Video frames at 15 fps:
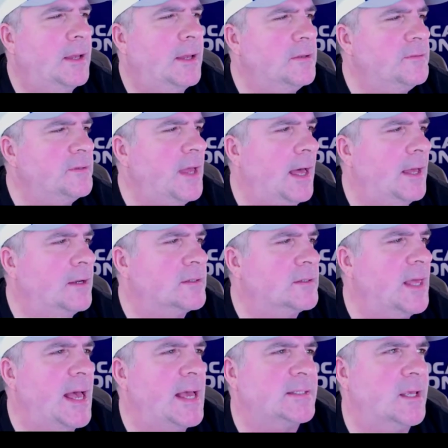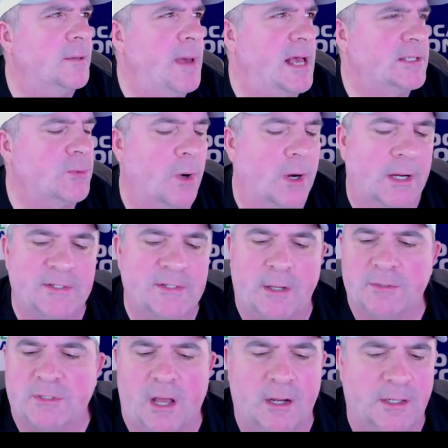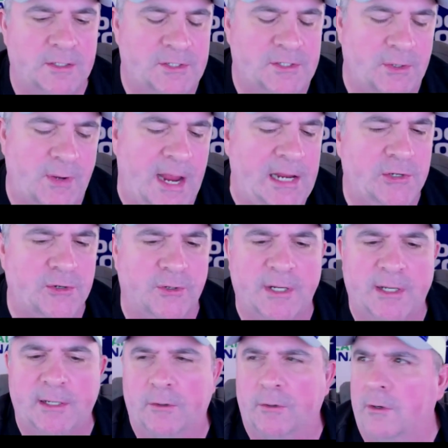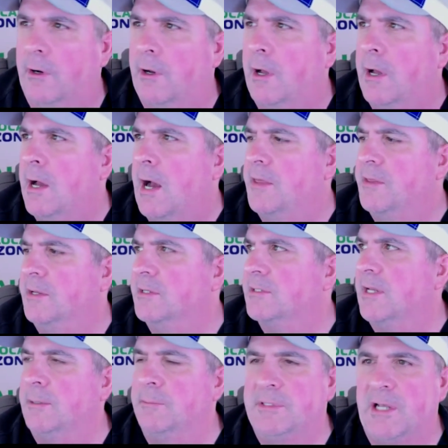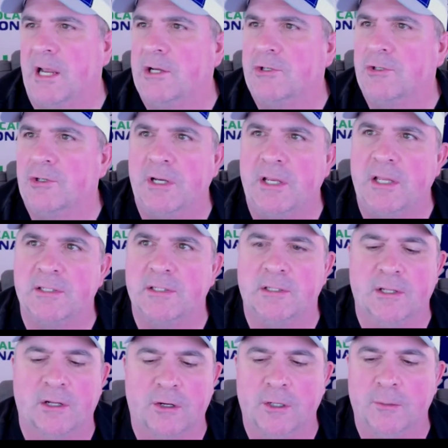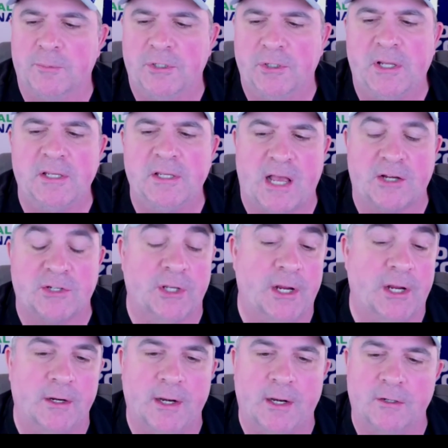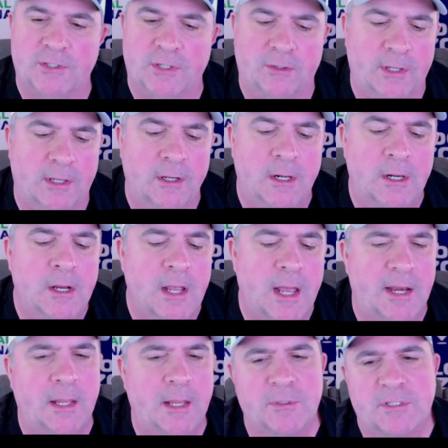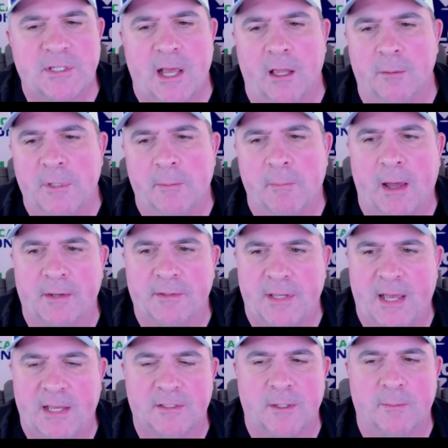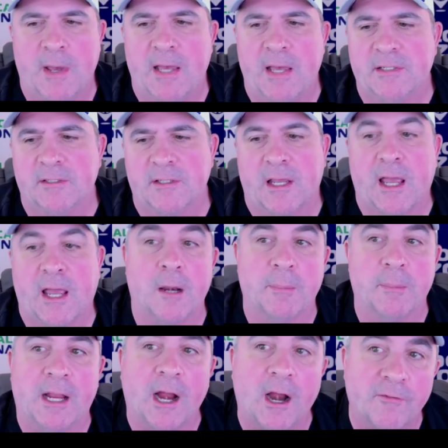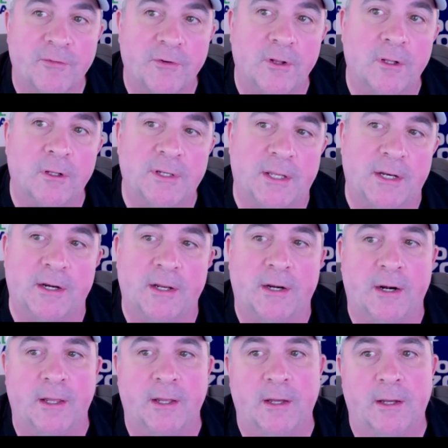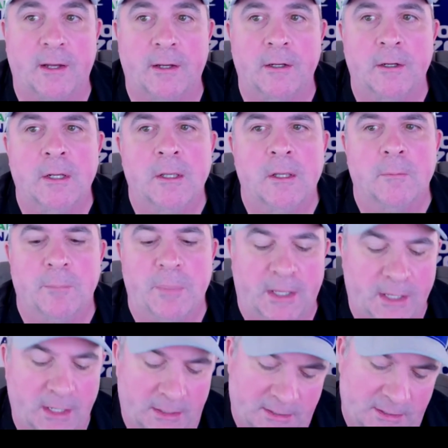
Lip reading: does the SMS work? Because I was talking to Adrian, or I think his name is Adrian. He's in the group too. He's actually here in Arizona, and he was telling me about the SMS. He's like, you got to be careful, da da da da da, because